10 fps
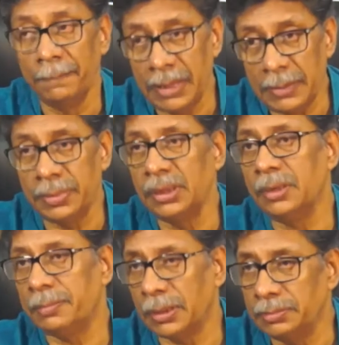
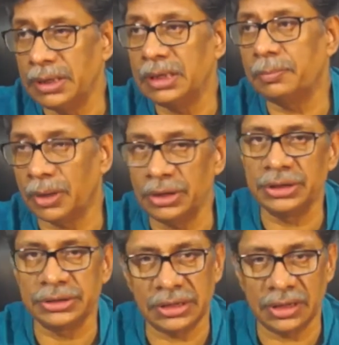people, public,
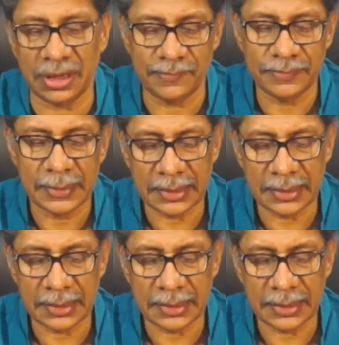politician,